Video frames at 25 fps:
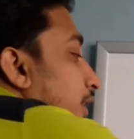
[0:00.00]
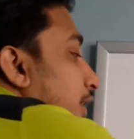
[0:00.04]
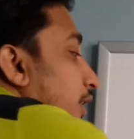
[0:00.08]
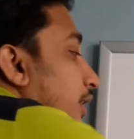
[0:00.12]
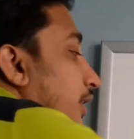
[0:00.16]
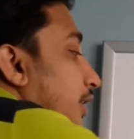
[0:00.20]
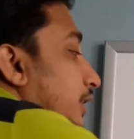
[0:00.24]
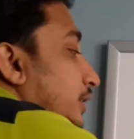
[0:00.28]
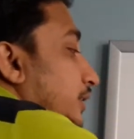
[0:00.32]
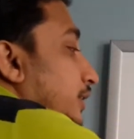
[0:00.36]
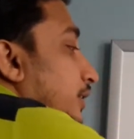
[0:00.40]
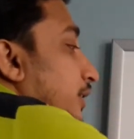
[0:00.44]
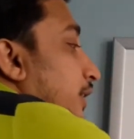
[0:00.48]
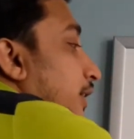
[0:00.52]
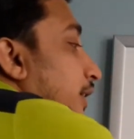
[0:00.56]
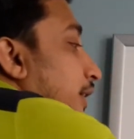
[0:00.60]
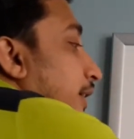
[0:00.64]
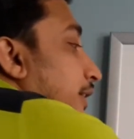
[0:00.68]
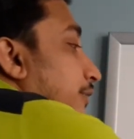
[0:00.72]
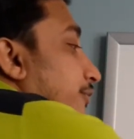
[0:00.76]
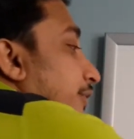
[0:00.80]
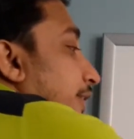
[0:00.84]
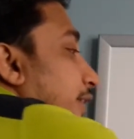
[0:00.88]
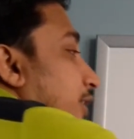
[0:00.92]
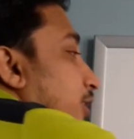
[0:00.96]
And
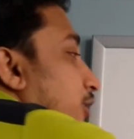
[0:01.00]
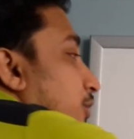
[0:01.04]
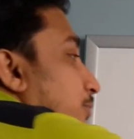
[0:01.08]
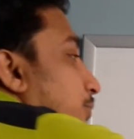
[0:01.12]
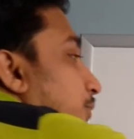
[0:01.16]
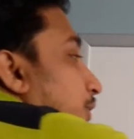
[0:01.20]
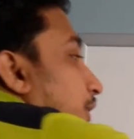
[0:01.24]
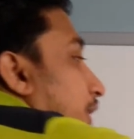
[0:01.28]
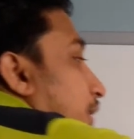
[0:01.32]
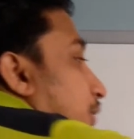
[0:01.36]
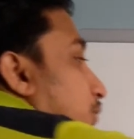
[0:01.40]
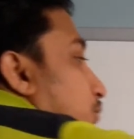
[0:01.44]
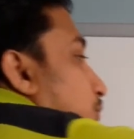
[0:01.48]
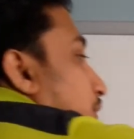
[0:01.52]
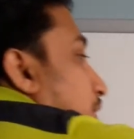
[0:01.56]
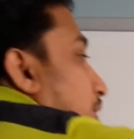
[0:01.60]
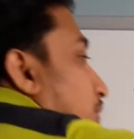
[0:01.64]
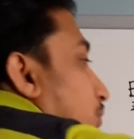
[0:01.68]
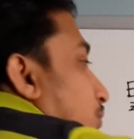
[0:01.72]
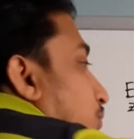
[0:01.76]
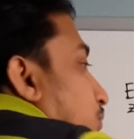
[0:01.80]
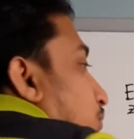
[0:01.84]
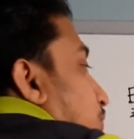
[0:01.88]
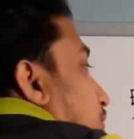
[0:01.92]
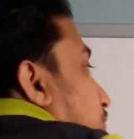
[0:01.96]
if I give the one,
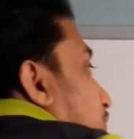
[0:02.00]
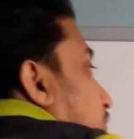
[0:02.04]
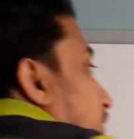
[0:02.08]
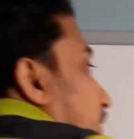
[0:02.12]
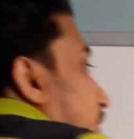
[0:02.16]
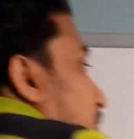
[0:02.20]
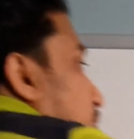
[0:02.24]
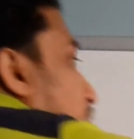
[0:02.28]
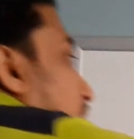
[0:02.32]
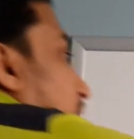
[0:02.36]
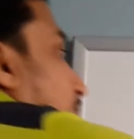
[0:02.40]
okay,